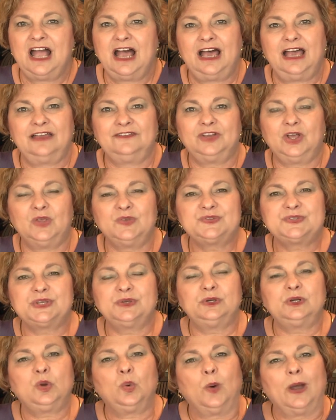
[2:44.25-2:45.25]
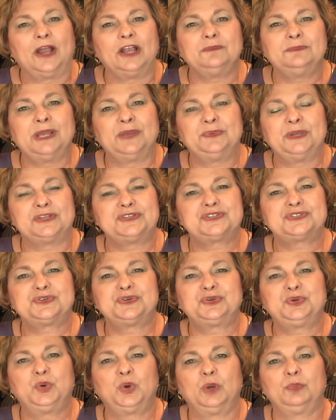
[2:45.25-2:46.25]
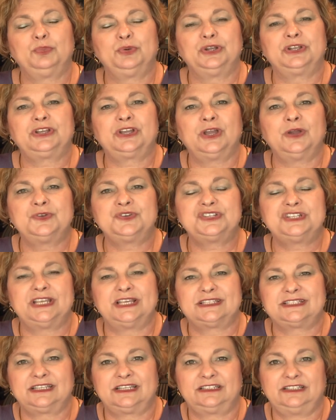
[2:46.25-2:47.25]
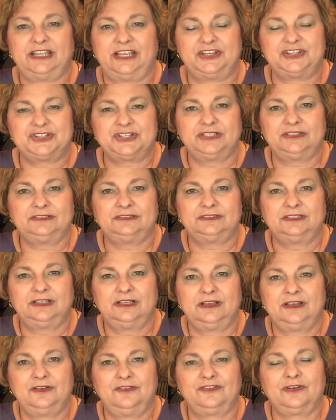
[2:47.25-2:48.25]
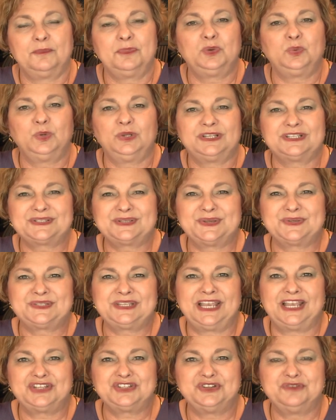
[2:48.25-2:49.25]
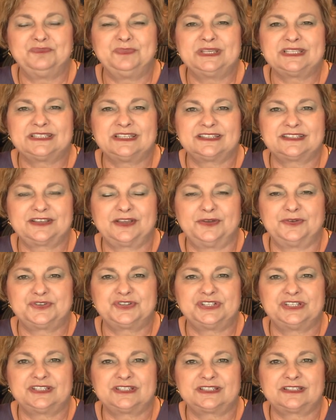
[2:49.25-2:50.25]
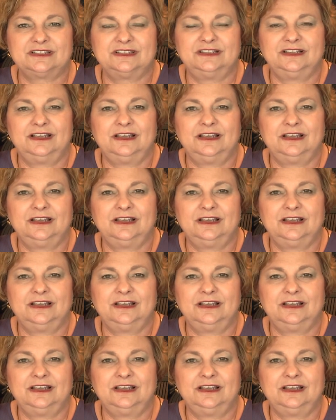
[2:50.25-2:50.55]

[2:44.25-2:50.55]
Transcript: I've also acquired my registered corporate coach designation from the World Association of Business Coaches,